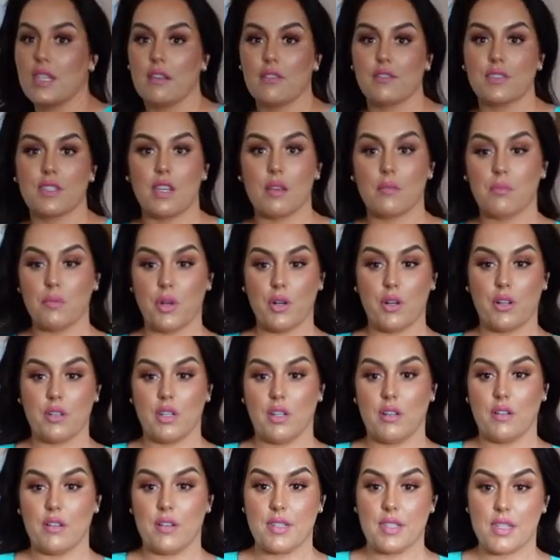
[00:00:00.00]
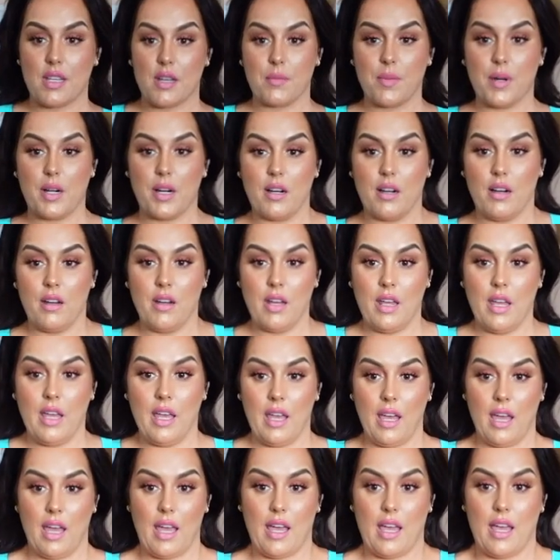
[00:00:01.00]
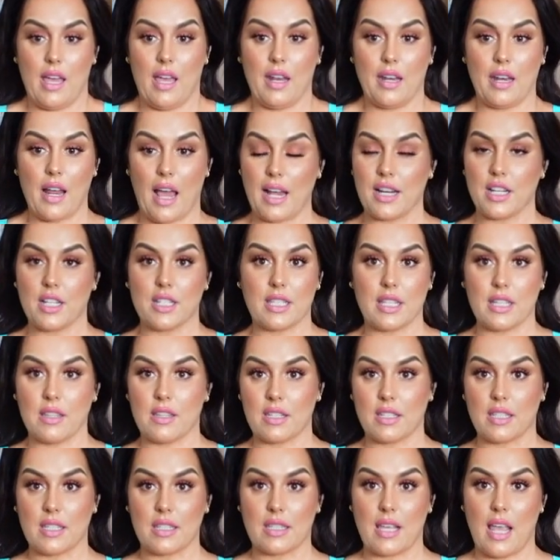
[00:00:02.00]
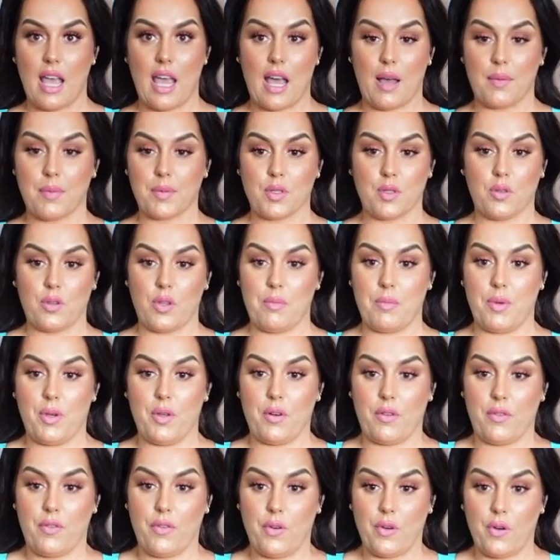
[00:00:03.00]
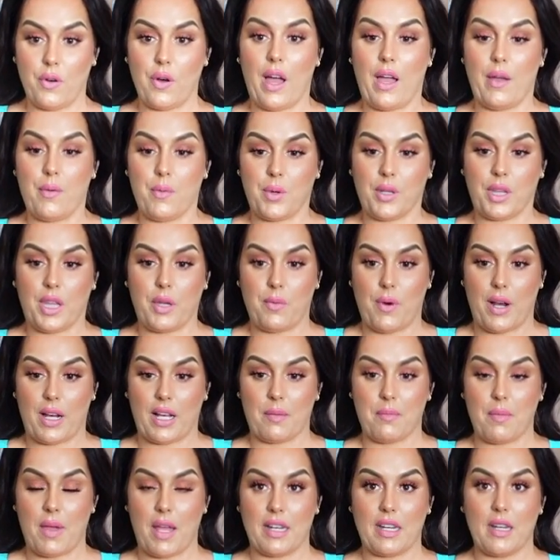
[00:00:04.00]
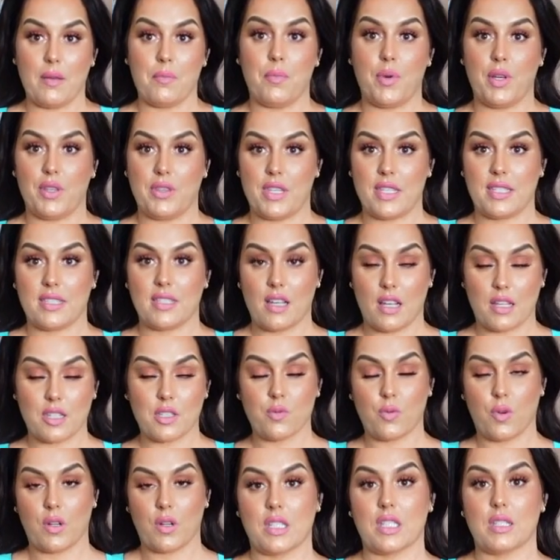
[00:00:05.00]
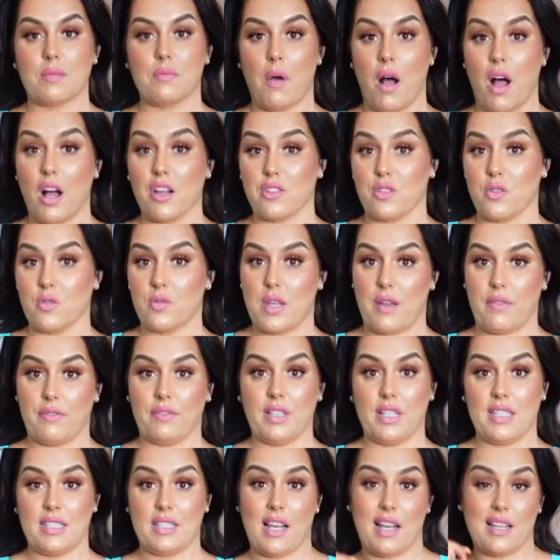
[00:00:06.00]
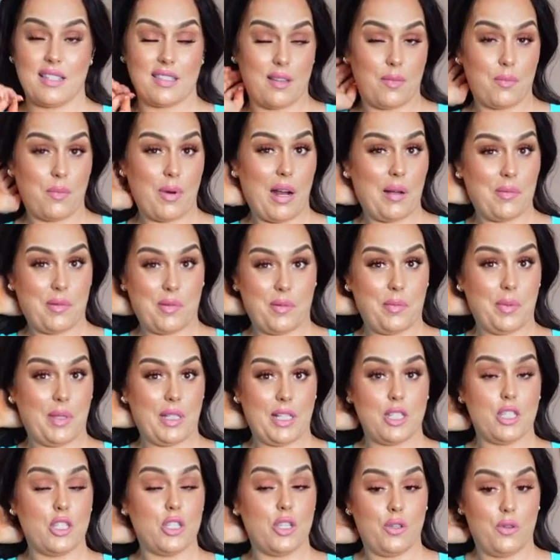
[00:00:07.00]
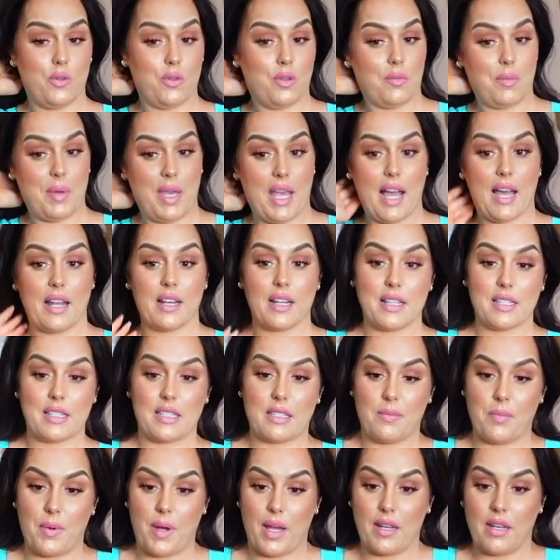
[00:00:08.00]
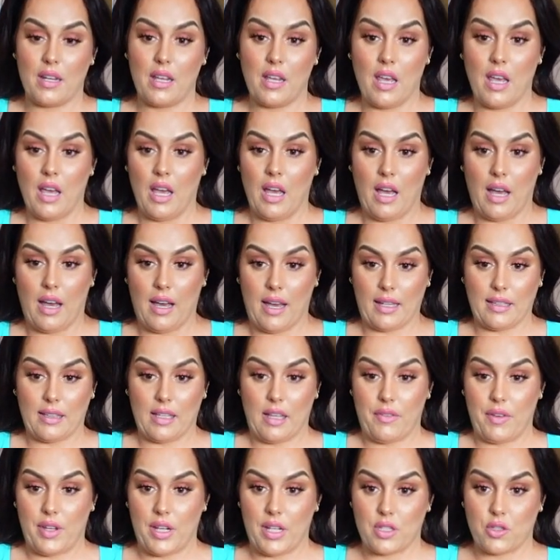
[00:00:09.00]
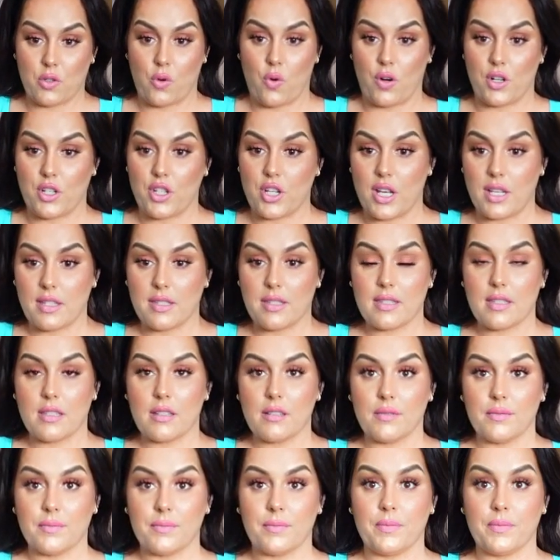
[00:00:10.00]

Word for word: have sunburn during the summer and I just think this is absolutely beautiful. I really recommend it, but this does small, so definitely size up probably two, to be honest, but I love it. It's gorgeous.